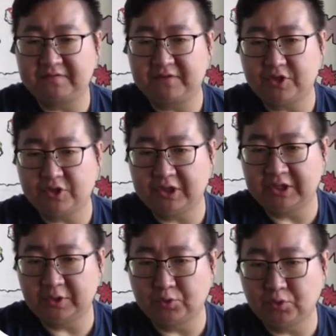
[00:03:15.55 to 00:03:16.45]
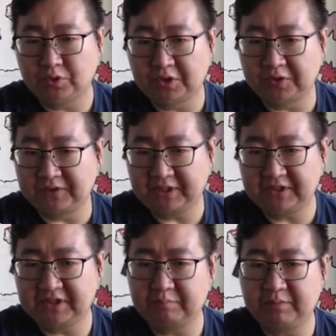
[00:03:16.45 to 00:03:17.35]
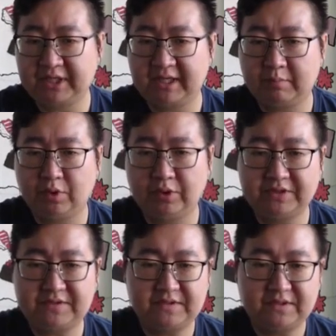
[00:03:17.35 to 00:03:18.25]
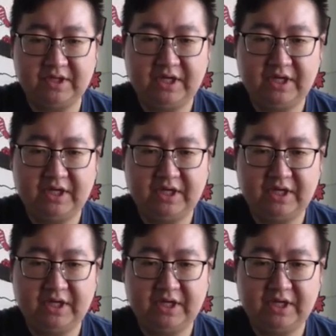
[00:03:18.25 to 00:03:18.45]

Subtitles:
officially the ruler of England by that point.